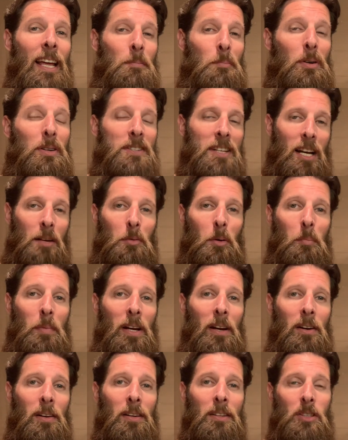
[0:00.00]
and presentable
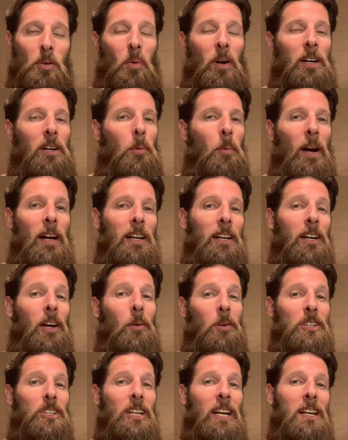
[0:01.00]
beard to where you're ready to go
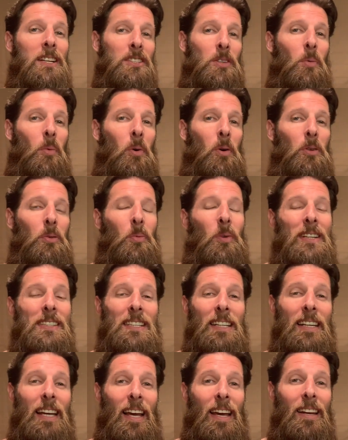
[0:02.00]
and change the world once
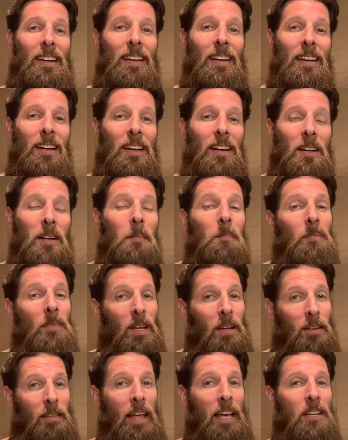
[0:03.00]
again.
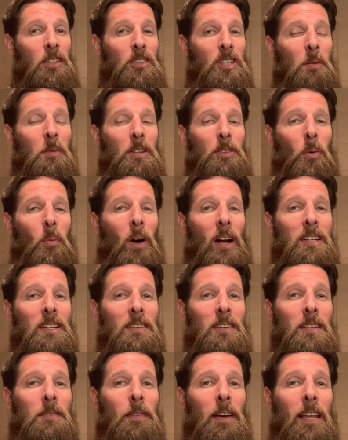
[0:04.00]
Thank you so much for watching
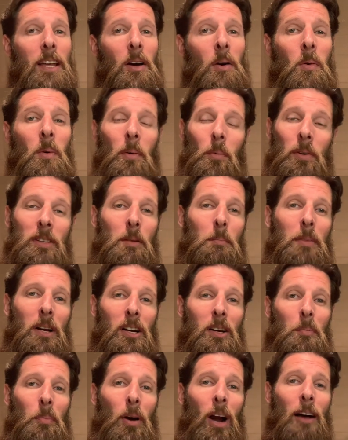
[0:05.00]
this video. With the
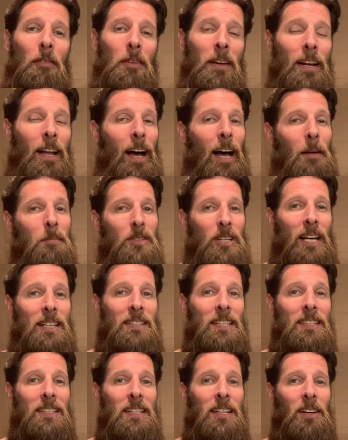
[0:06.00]
Bearded Prophet, I'm
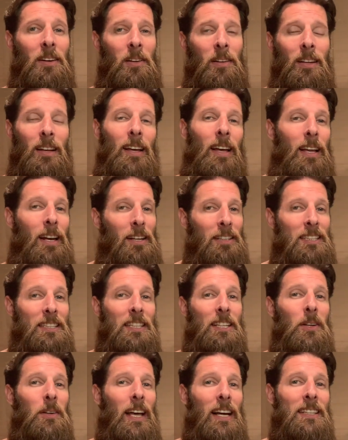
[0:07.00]
Jesse Teal, and I'll see
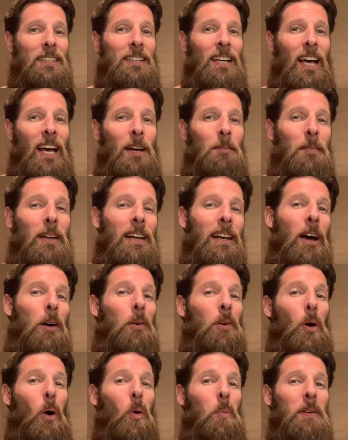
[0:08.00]
you next time. Now
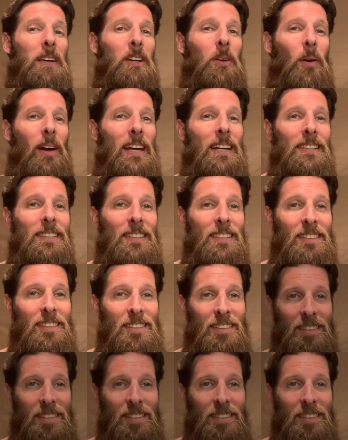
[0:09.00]
go be great.